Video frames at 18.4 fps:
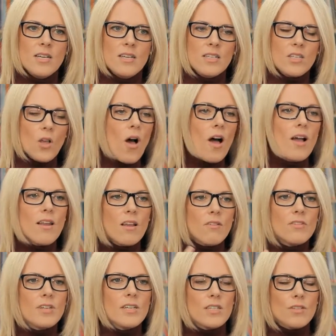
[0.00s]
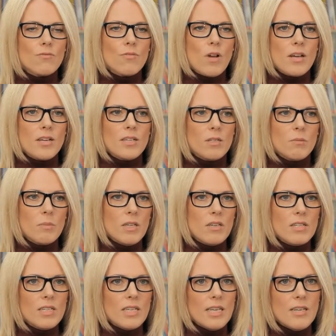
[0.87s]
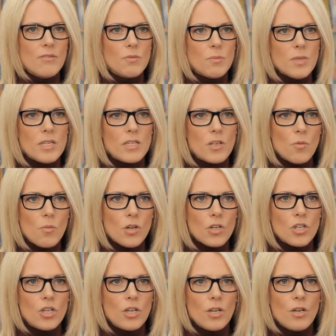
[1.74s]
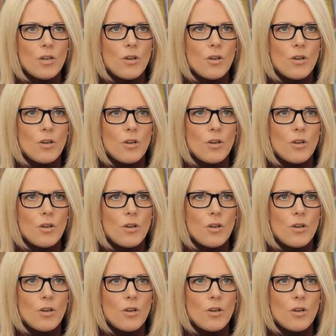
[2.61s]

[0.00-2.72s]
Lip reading: So I love it as a writer because it gives me so much